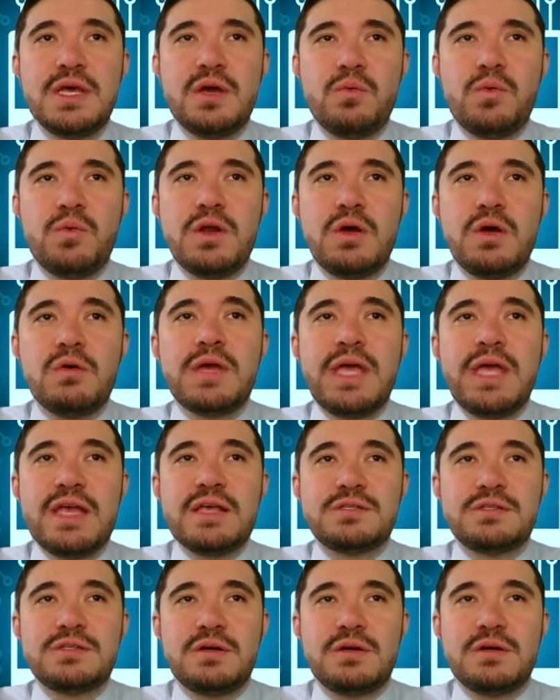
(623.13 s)
We know
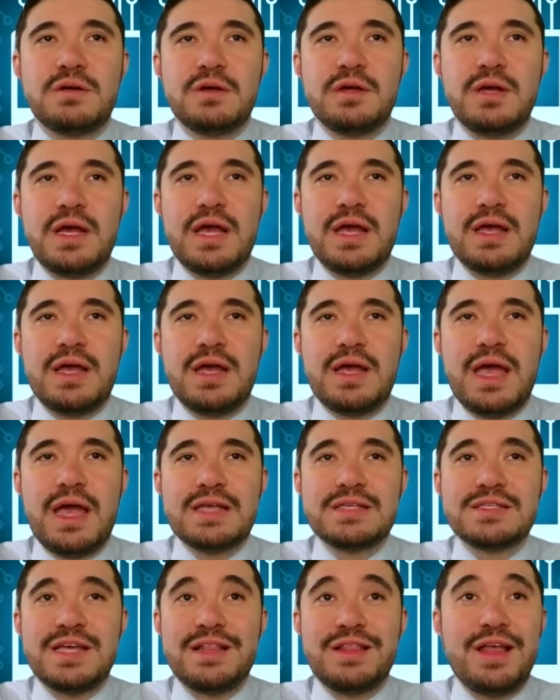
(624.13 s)
cancer
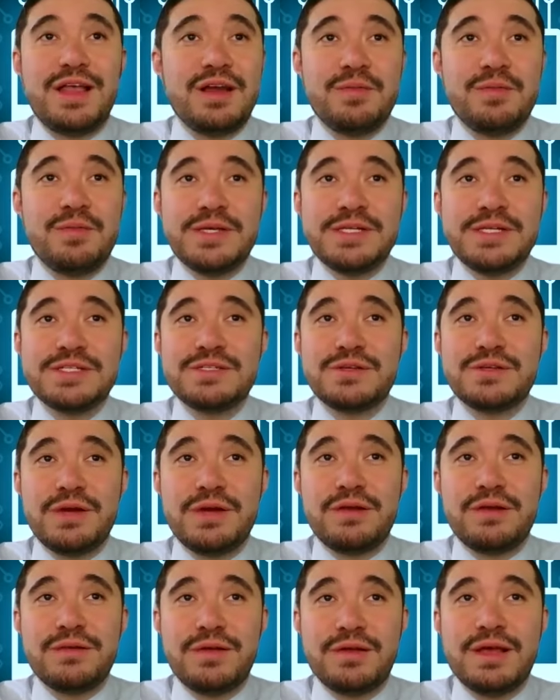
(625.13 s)
has a lot of patients
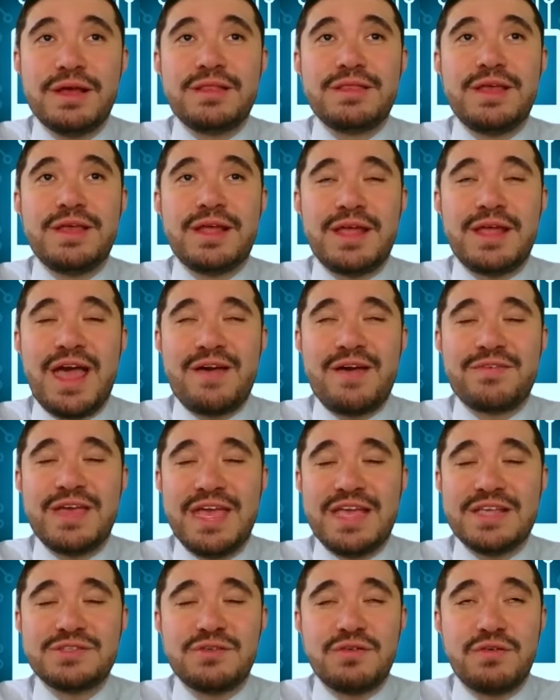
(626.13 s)
around that have
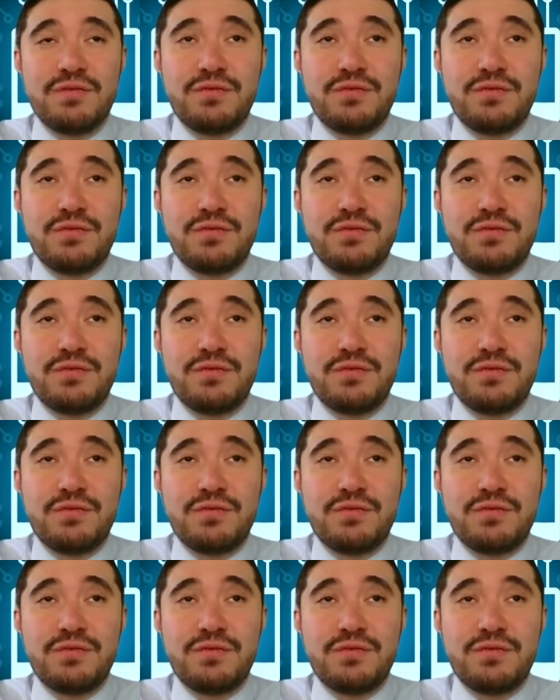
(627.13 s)
cancer,